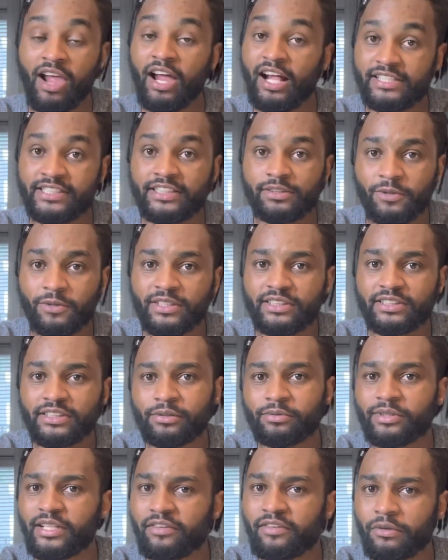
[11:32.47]
I just want to see
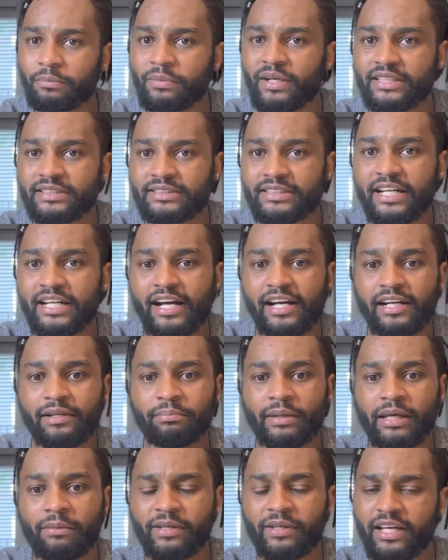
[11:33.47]
what everybody's got.
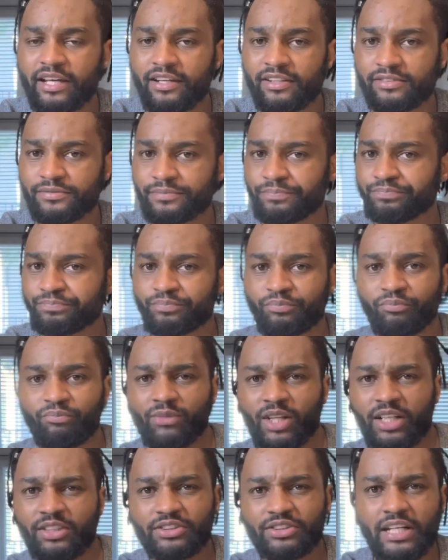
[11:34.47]
Maybe I'll
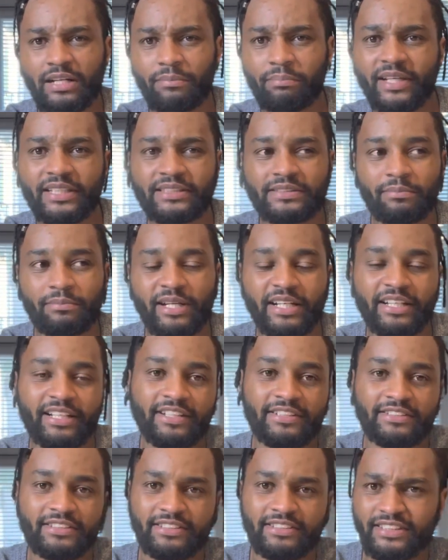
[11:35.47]
try to make somebody
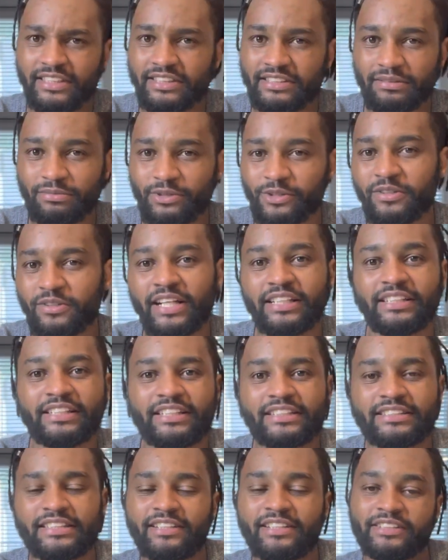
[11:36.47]
else's, get some new
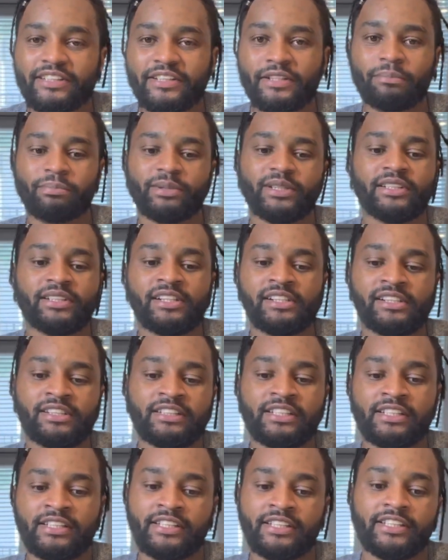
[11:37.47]
ideas out there. But
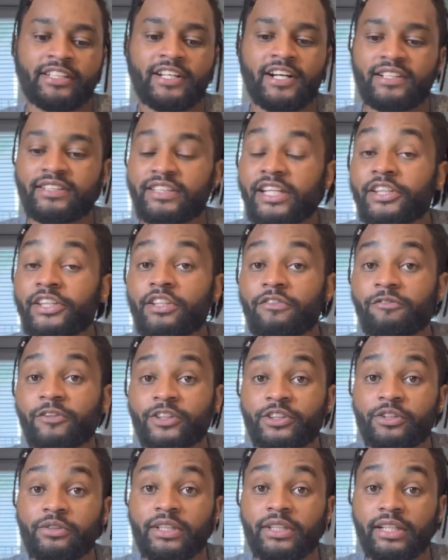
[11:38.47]
y'all, thank you for
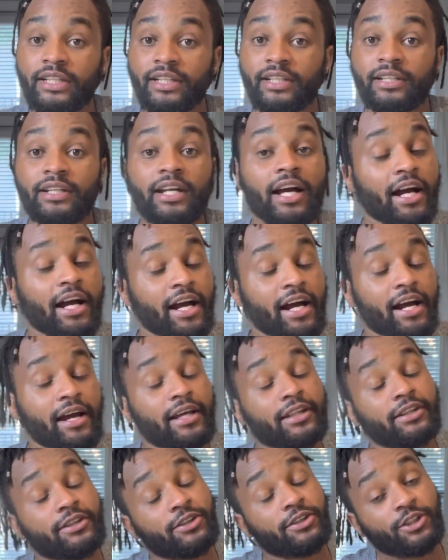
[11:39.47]
tuning in.
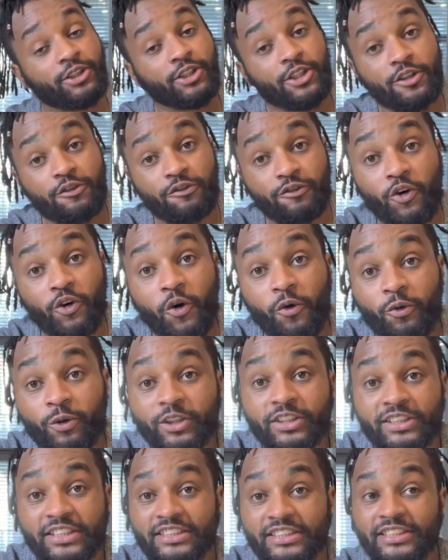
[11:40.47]
I look
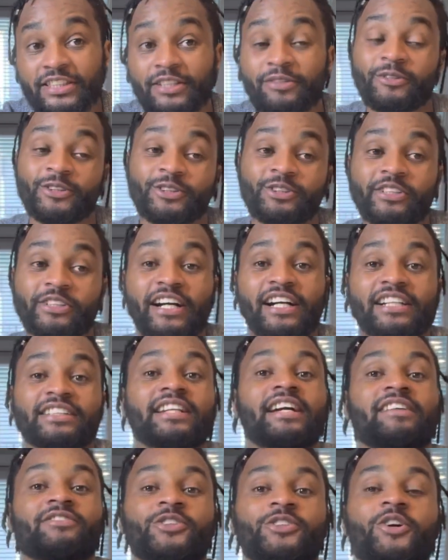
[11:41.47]
forward to seeing what you guys
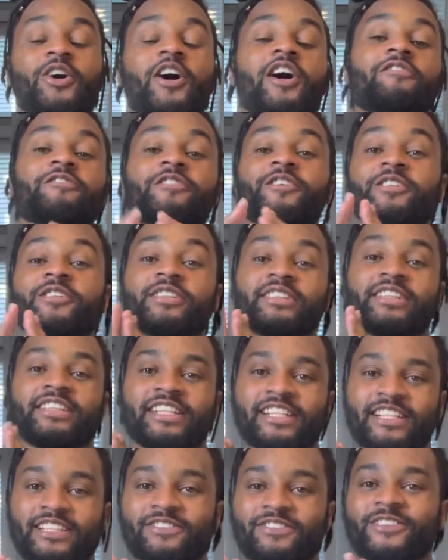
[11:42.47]
have to offer.
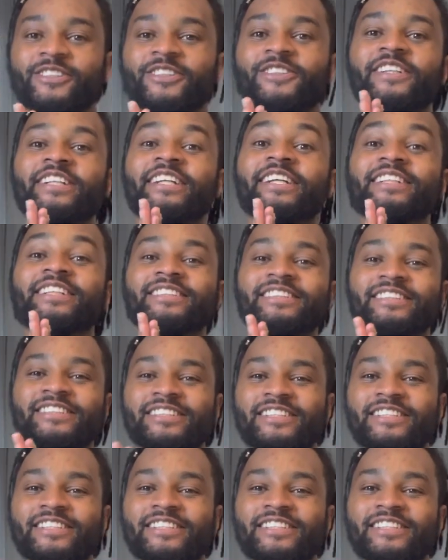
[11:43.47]
Thanks for tuning in.